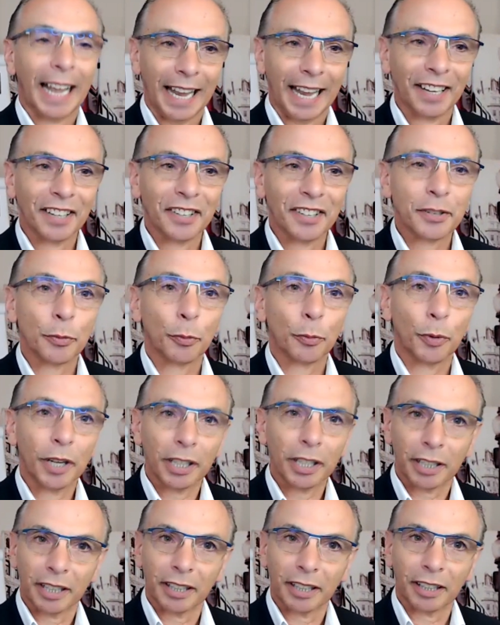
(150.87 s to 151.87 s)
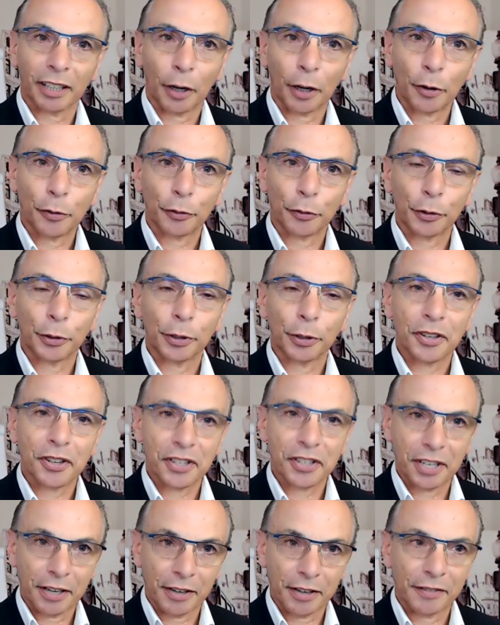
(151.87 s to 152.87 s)
and we're going to go through a
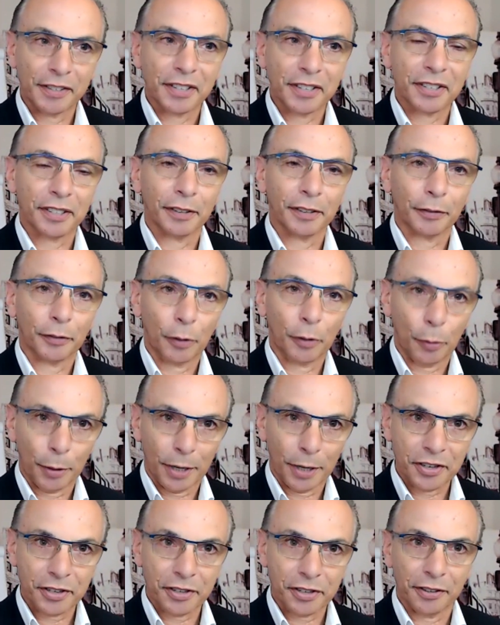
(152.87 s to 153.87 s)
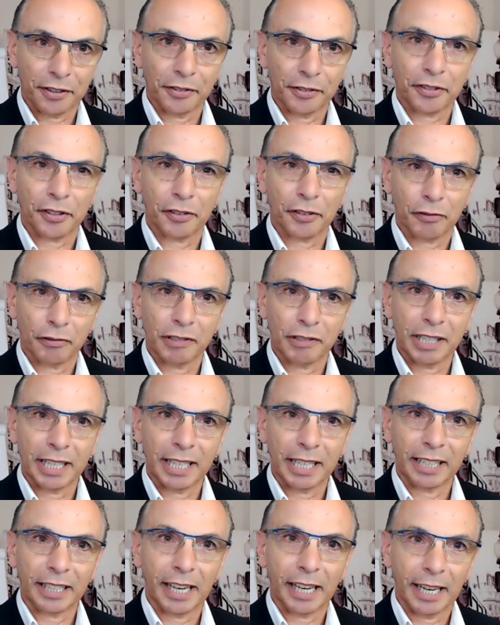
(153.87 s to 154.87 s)
series of questions to
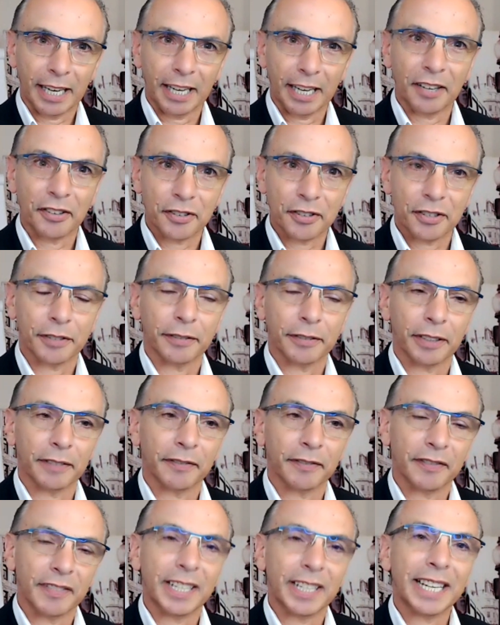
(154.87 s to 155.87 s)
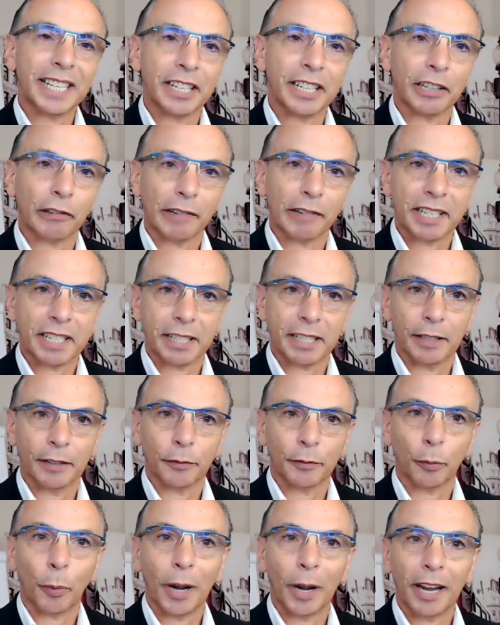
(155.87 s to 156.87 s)
really get into the nitty-gritty
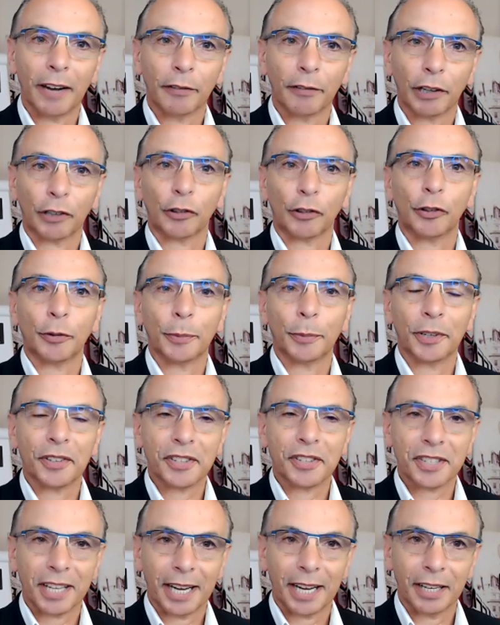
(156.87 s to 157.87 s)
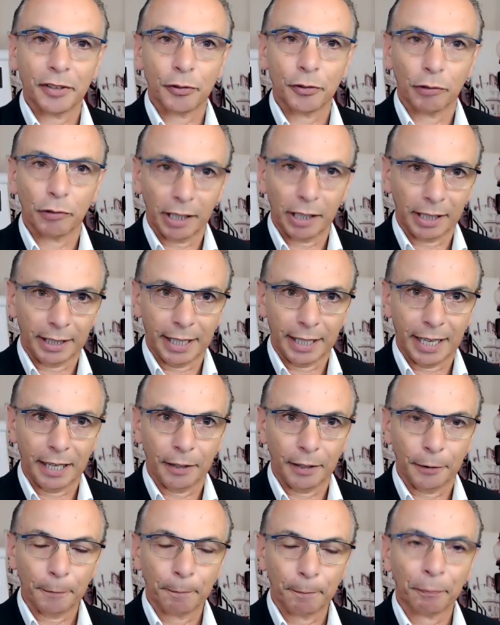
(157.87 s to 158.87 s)
of where recruitment stands right
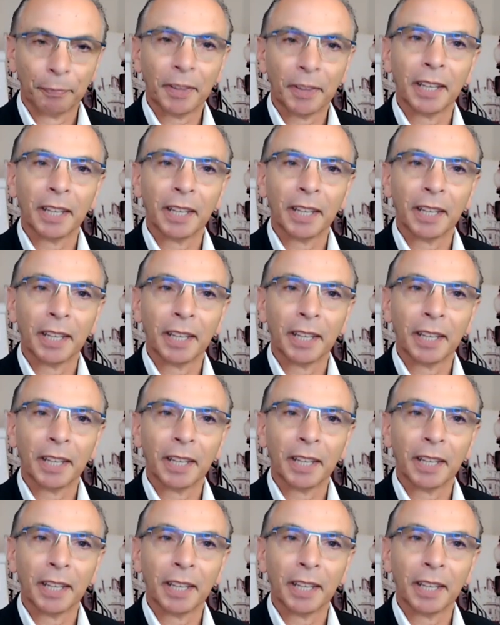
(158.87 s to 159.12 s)
now.